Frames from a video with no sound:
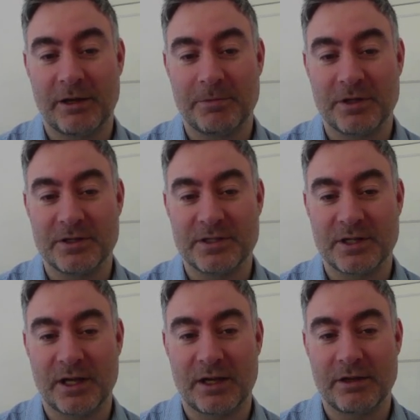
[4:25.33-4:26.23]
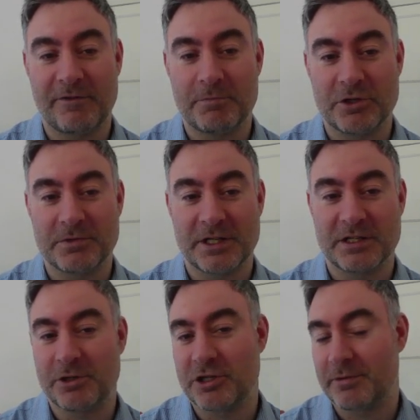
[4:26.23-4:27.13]
Because if a bishop takes a
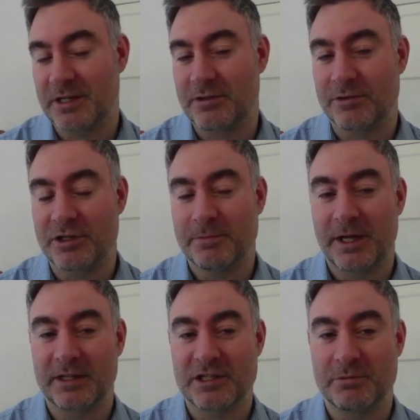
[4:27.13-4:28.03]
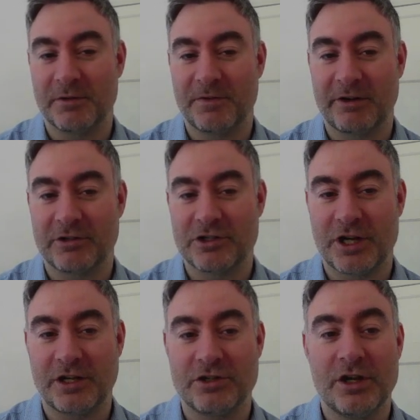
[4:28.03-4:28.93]
bishop, that's not too bad. That's going to be a fair
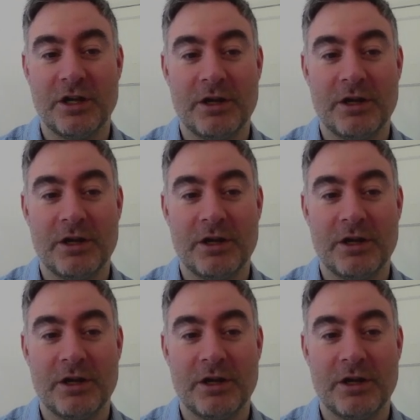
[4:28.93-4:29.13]
exchange.